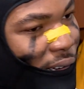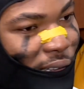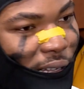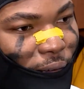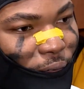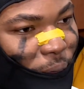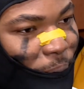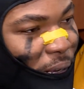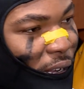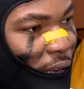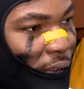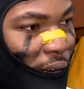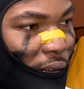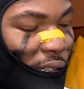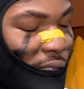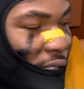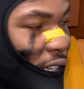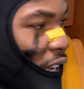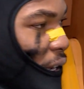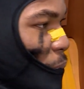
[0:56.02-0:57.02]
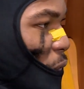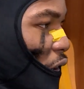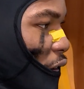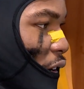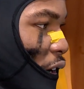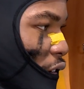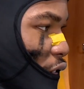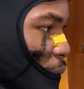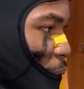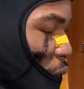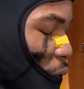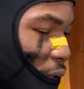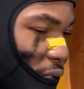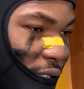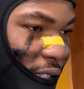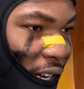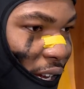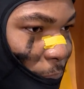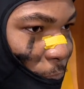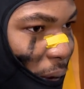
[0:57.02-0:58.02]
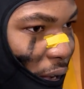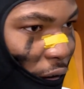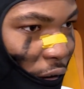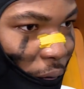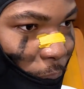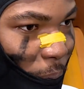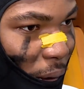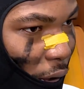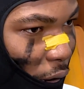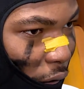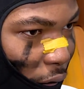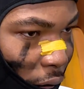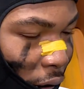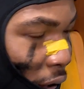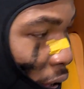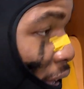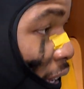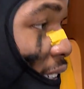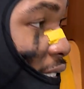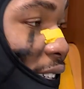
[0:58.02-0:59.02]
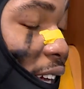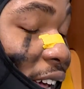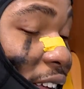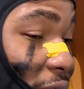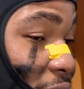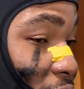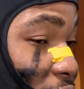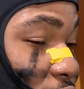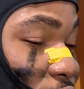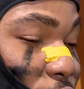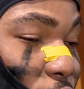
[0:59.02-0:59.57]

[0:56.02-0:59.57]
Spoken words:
I love it, man. He's getting more comfortable. He's getting better and better. He's getting in his